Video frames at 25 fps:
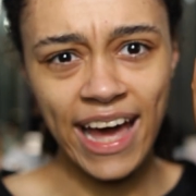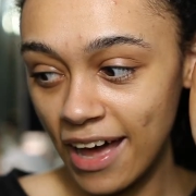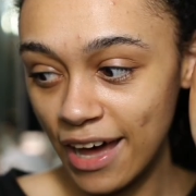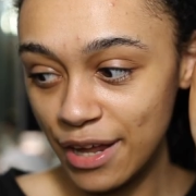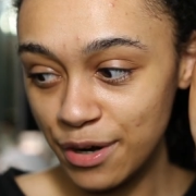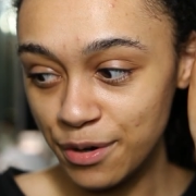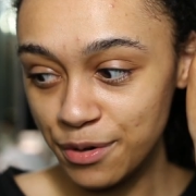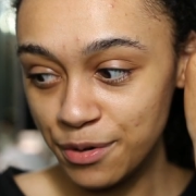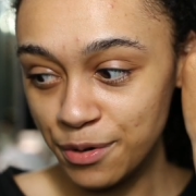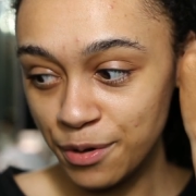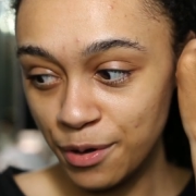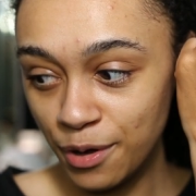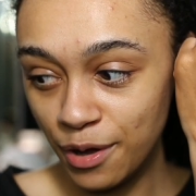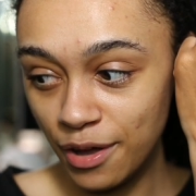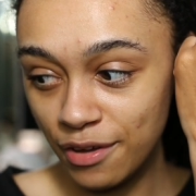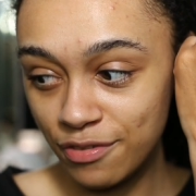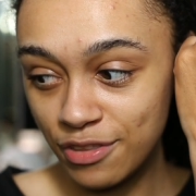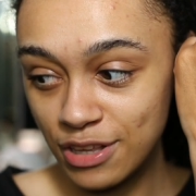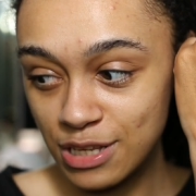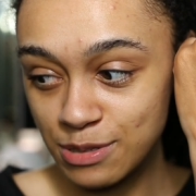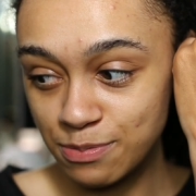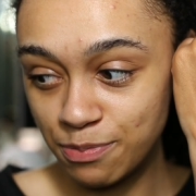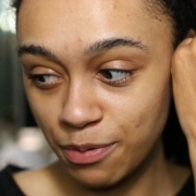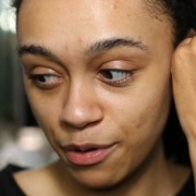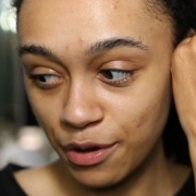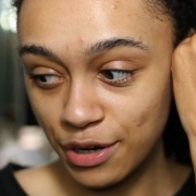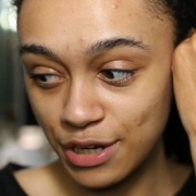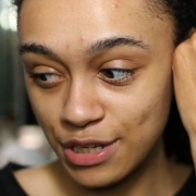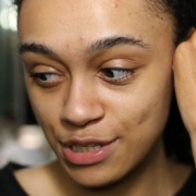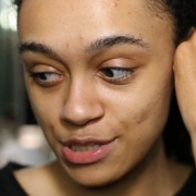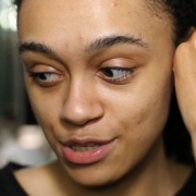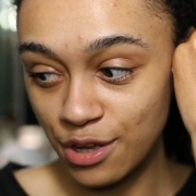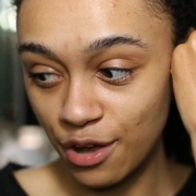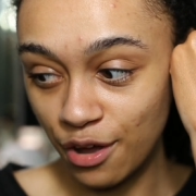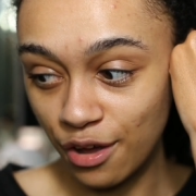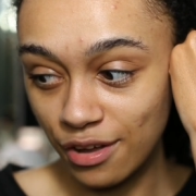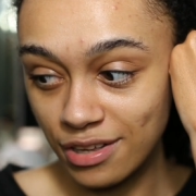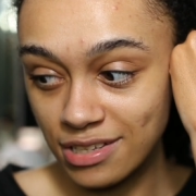I don't know if this body
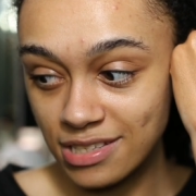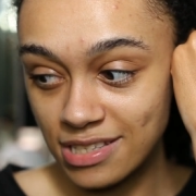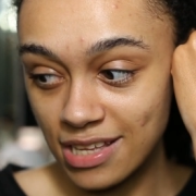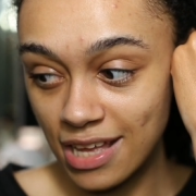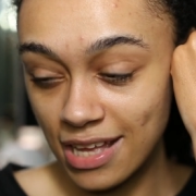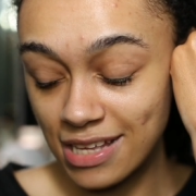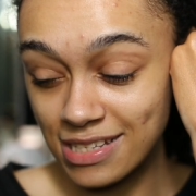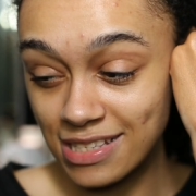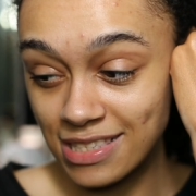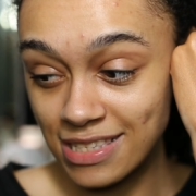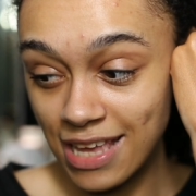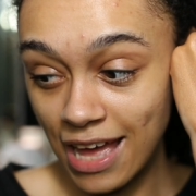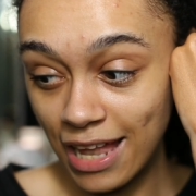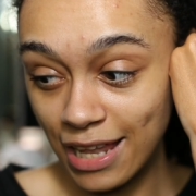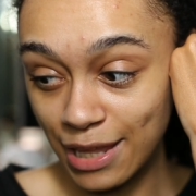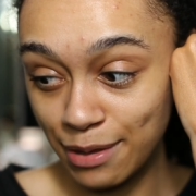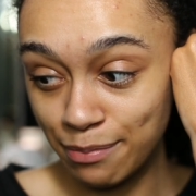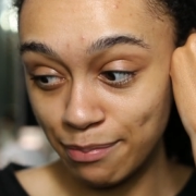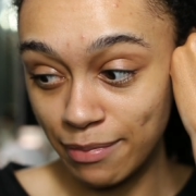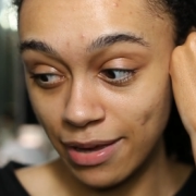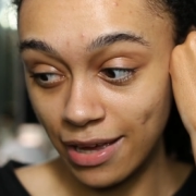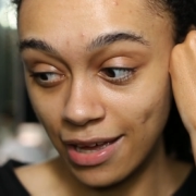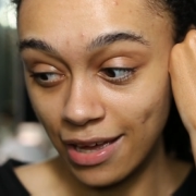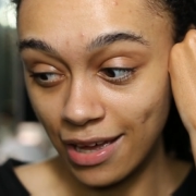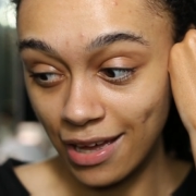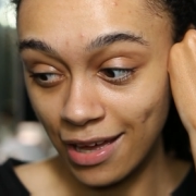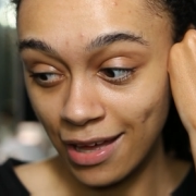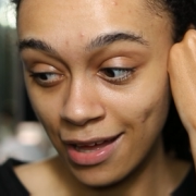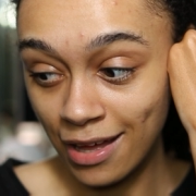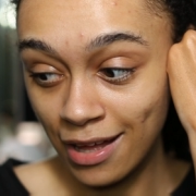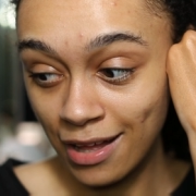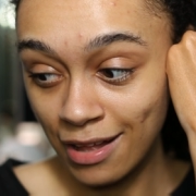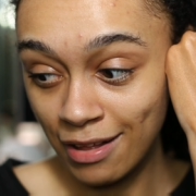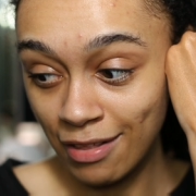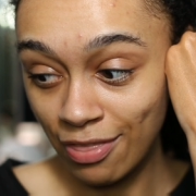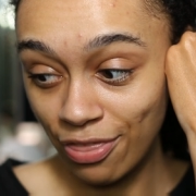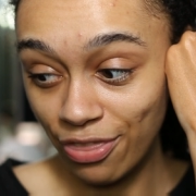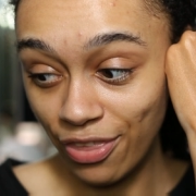sauce is telling me
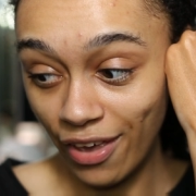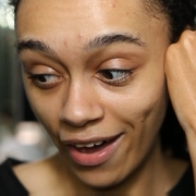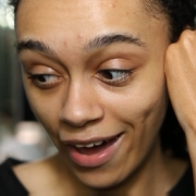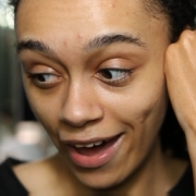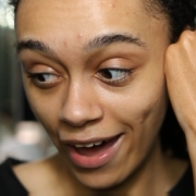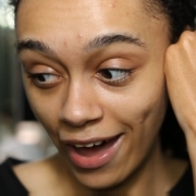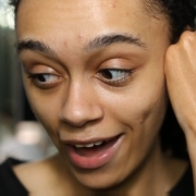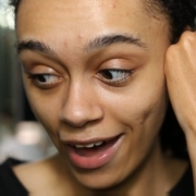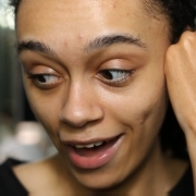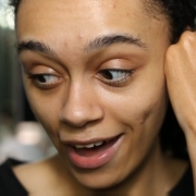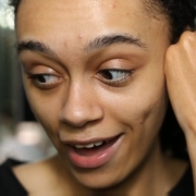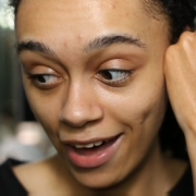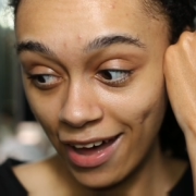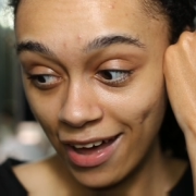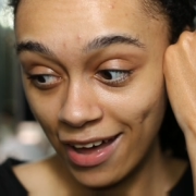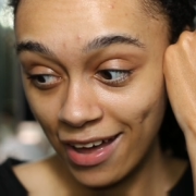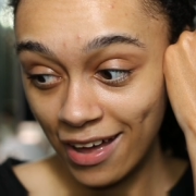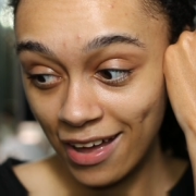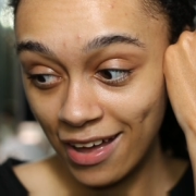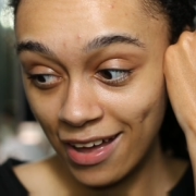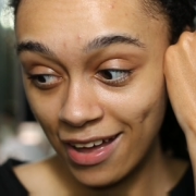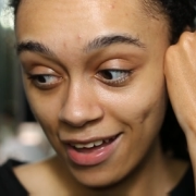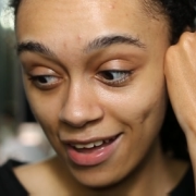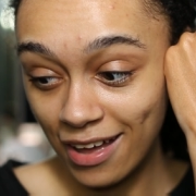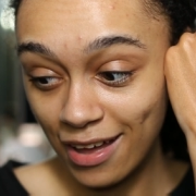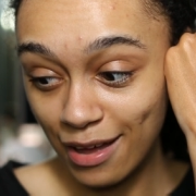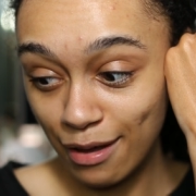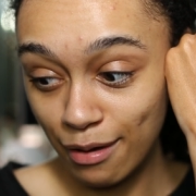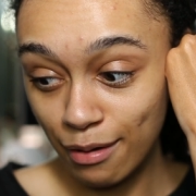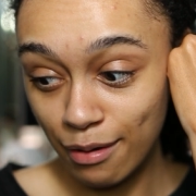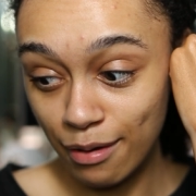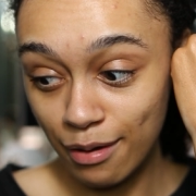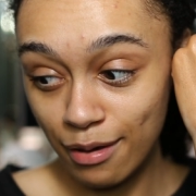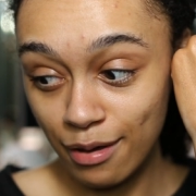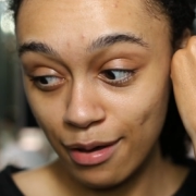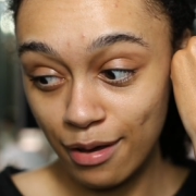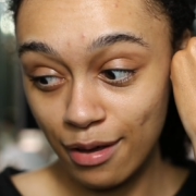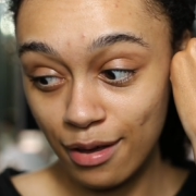that
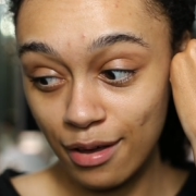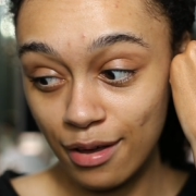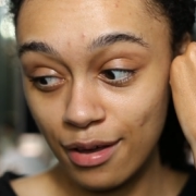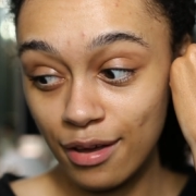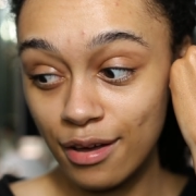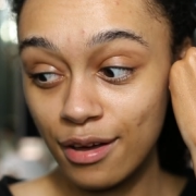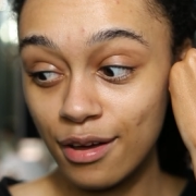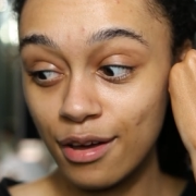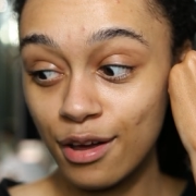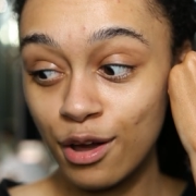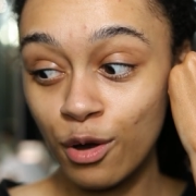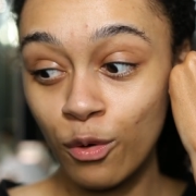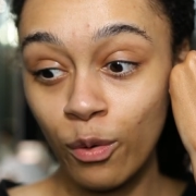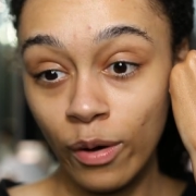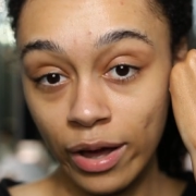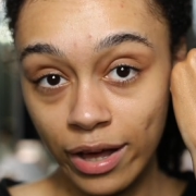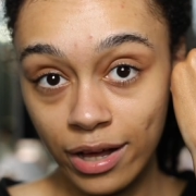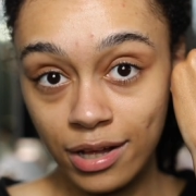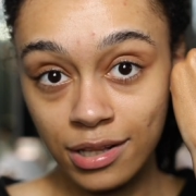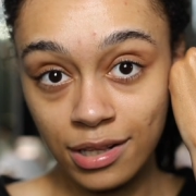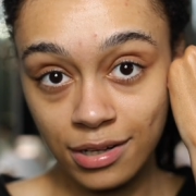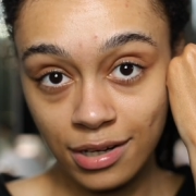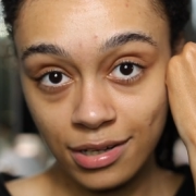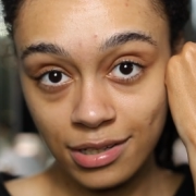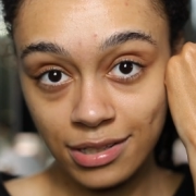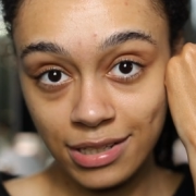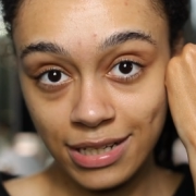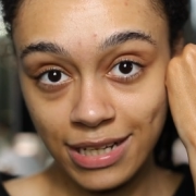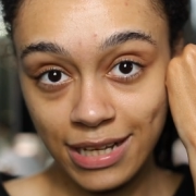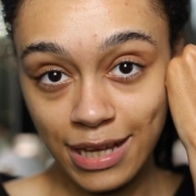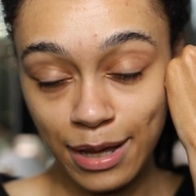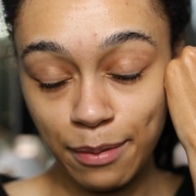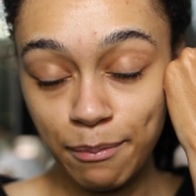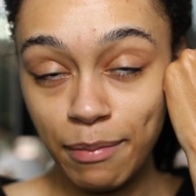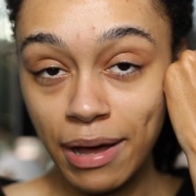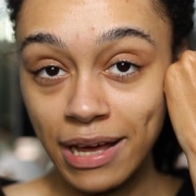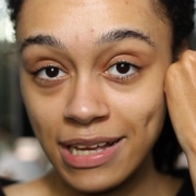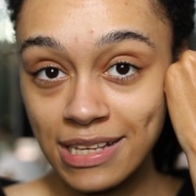quite clearly
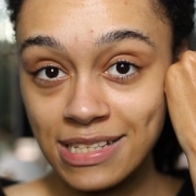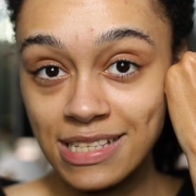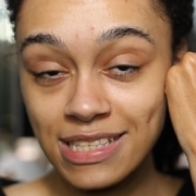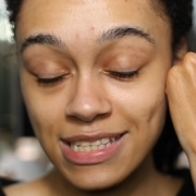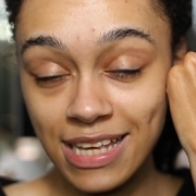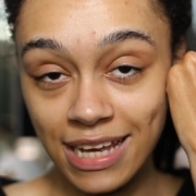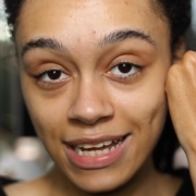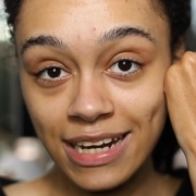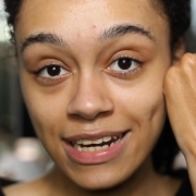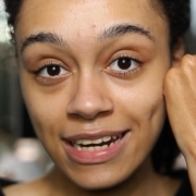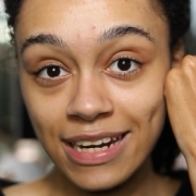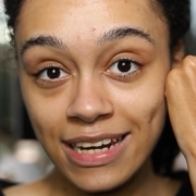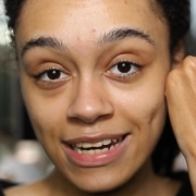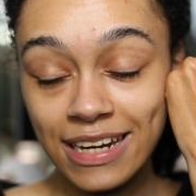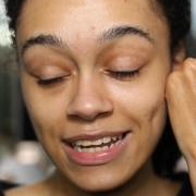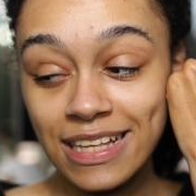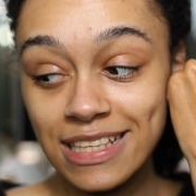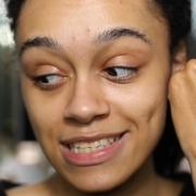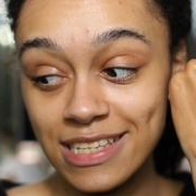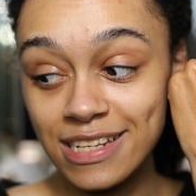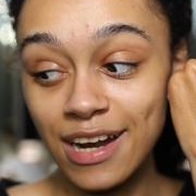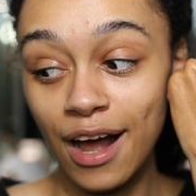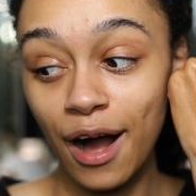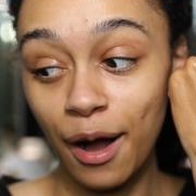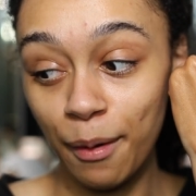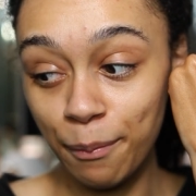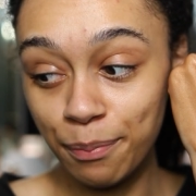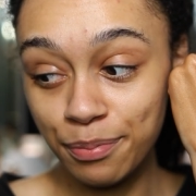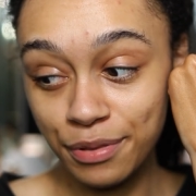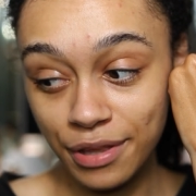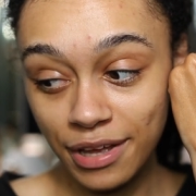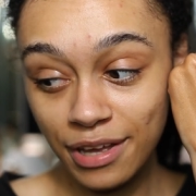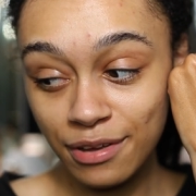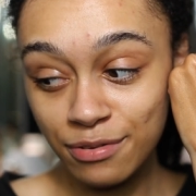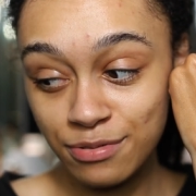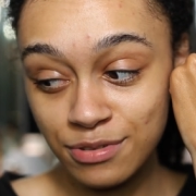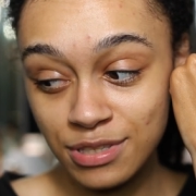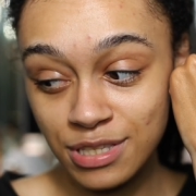my skin needs an
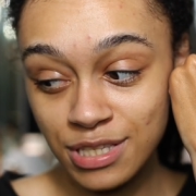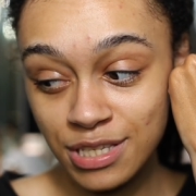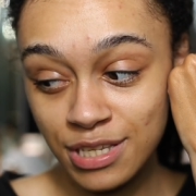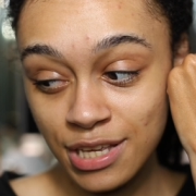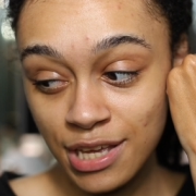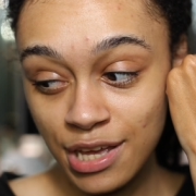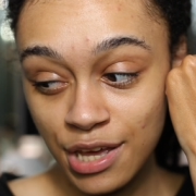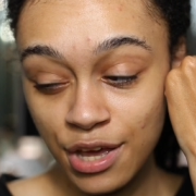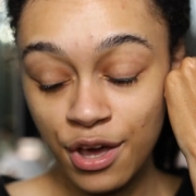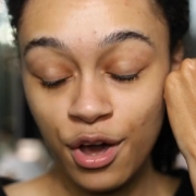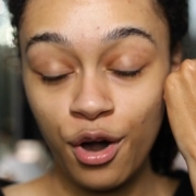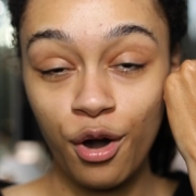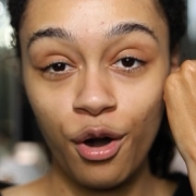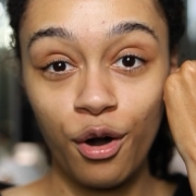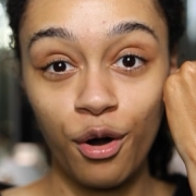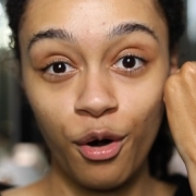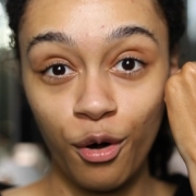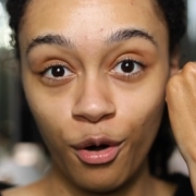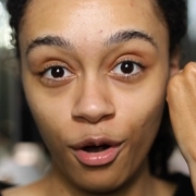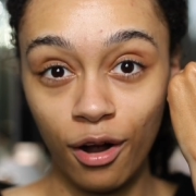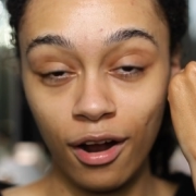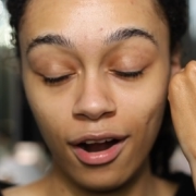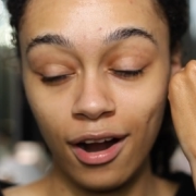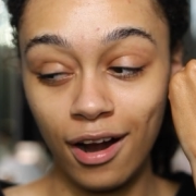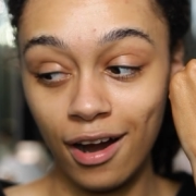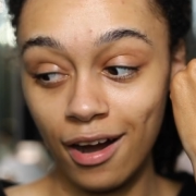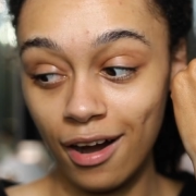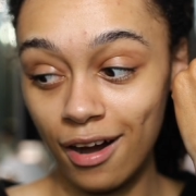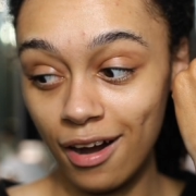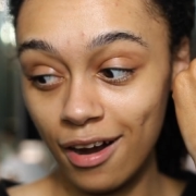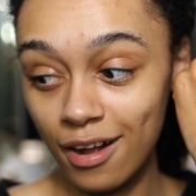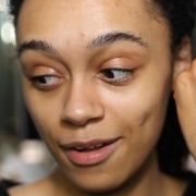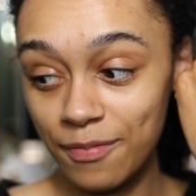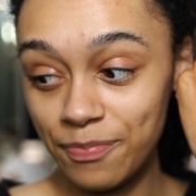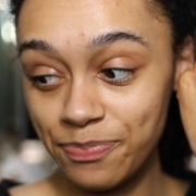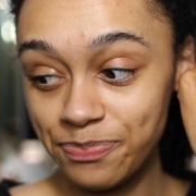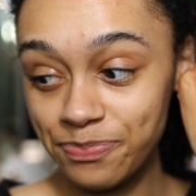uplift or